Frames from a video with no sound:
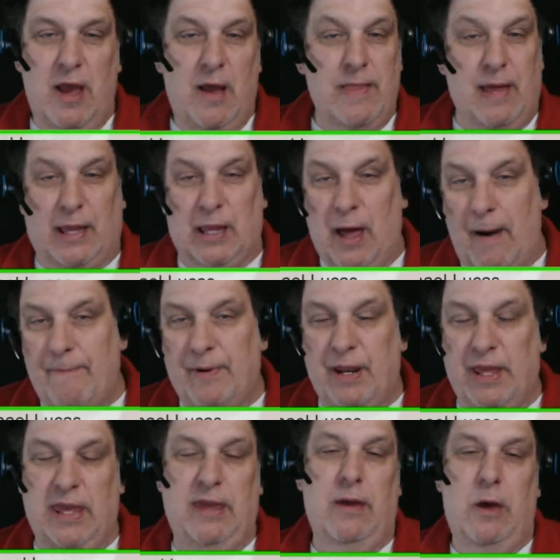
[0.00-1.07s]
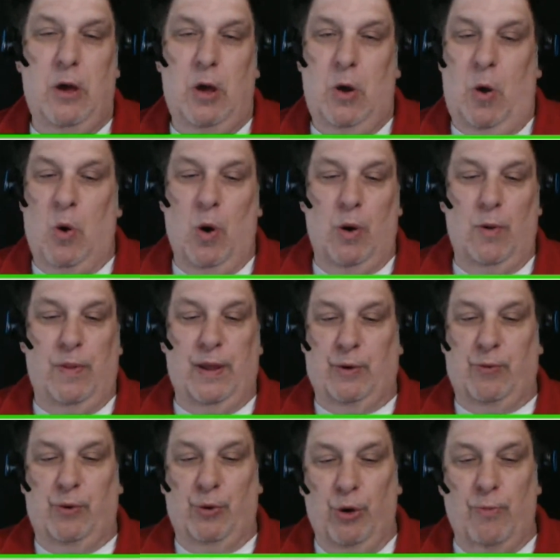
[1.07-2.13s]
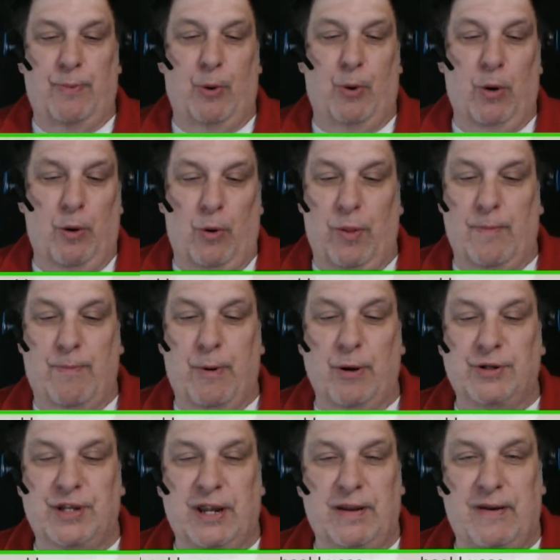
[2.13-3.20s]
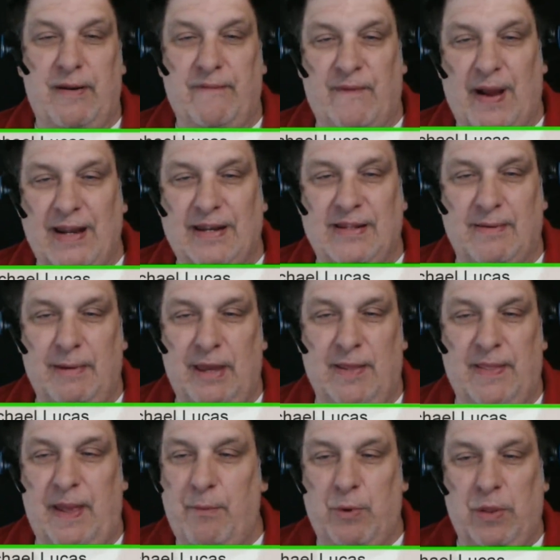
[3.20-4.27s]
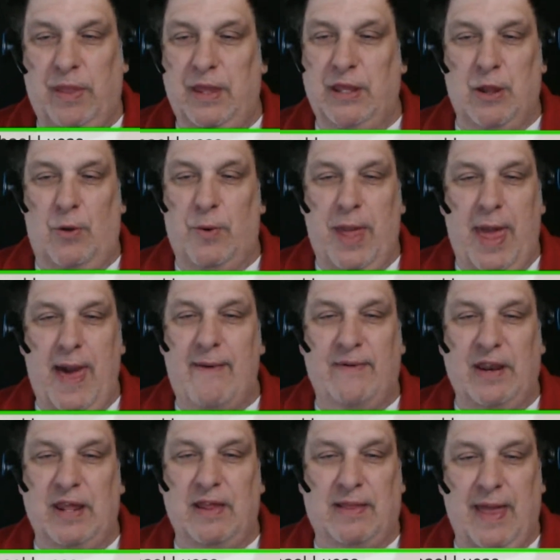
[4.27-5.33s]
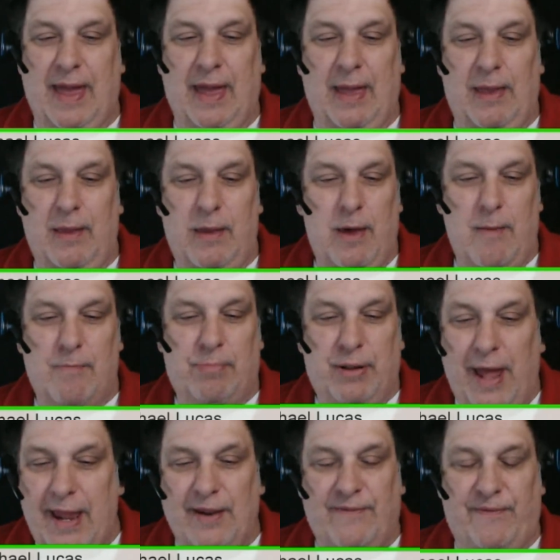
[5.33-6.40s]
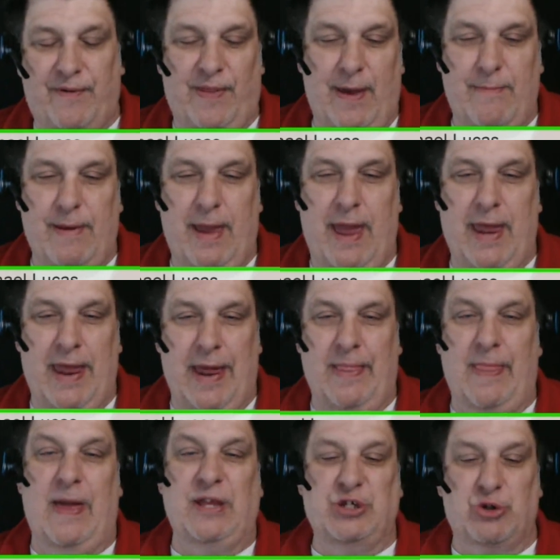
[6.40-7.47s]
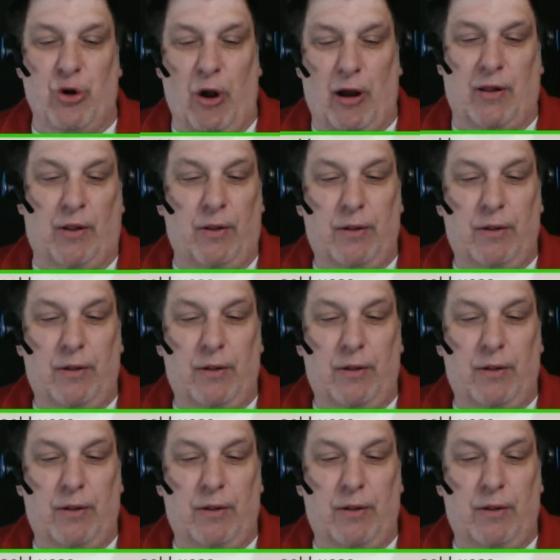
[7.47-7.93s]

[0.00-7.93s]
the company or the group or the person that invites them in, they really don't have anything planned for them, and they struggle.